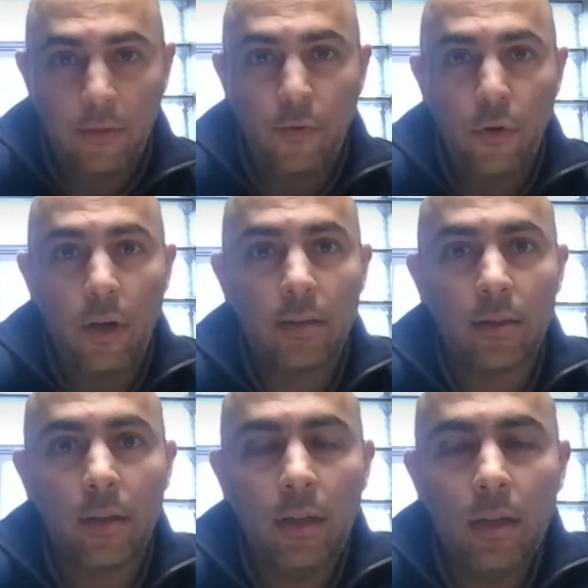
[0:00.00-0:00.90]
for us
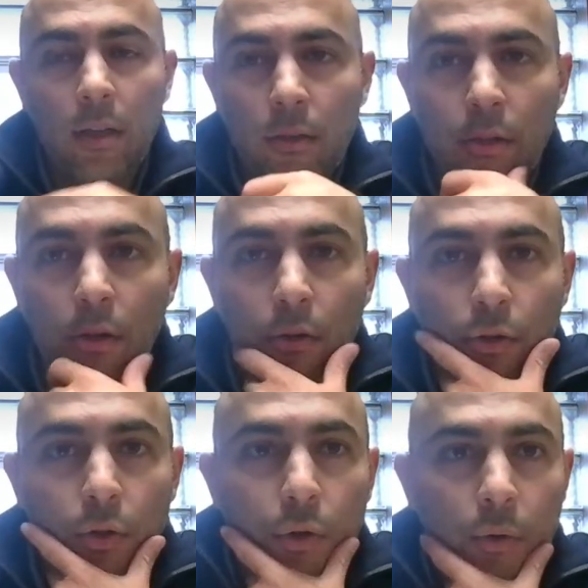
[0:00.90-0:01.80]
to go
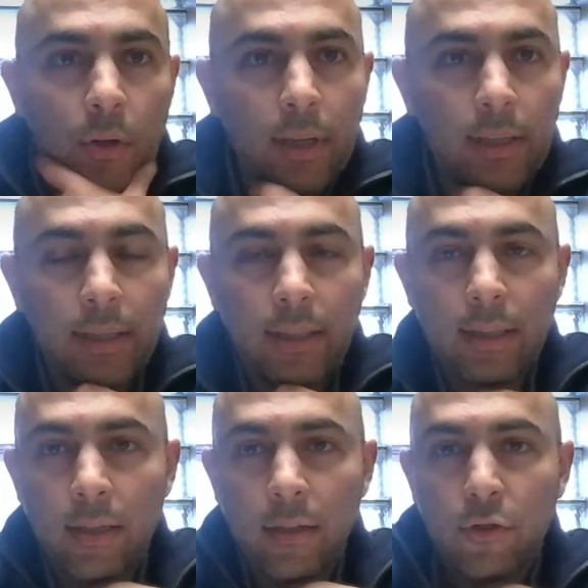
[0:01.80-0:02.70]
through, as I think
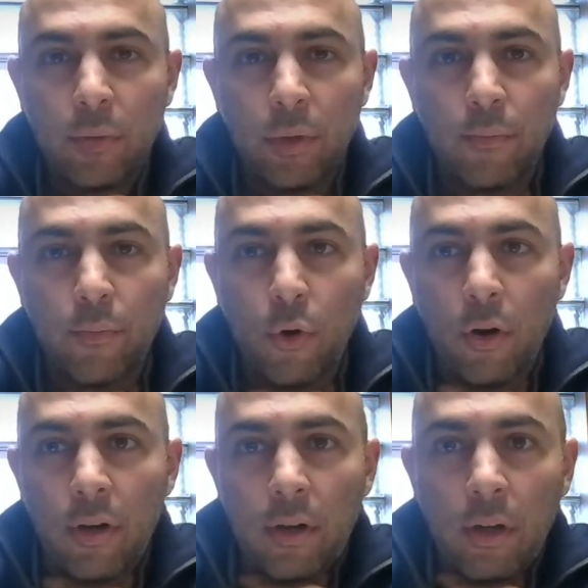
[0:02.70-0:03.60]
they're extremely
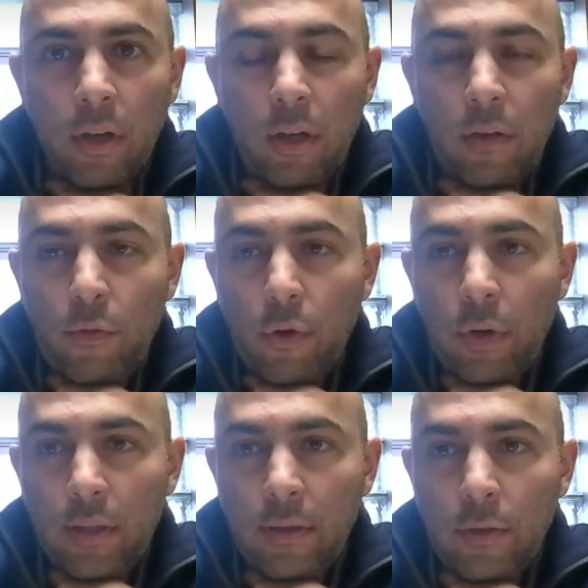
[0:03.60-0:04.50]
important for
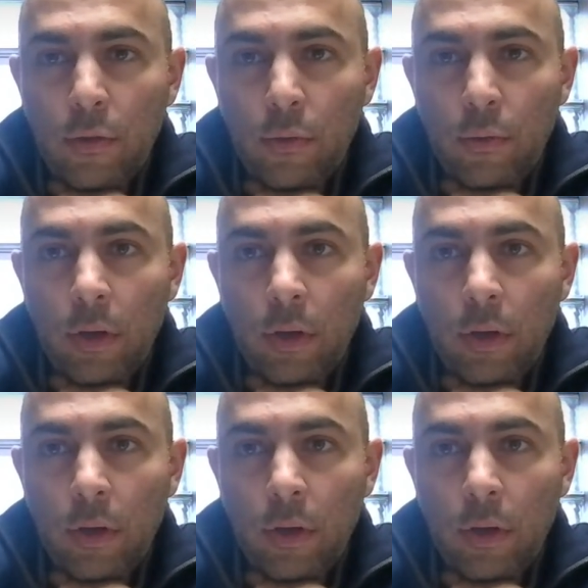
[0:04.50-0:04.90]
us to